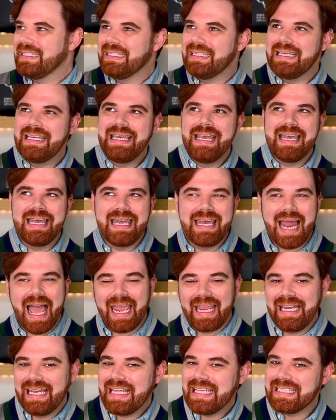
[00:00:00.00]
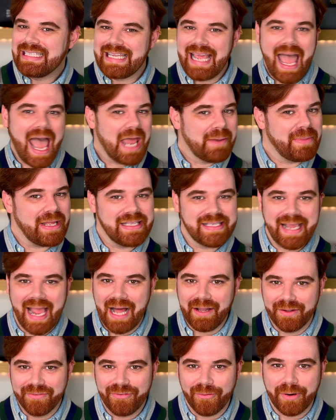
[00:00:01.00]
nineties dad meets
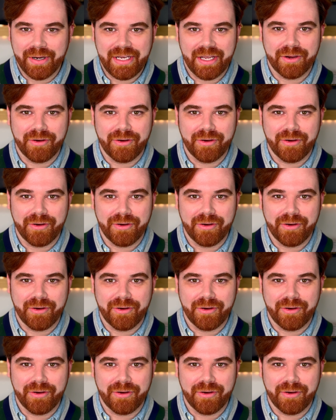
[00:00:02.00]
California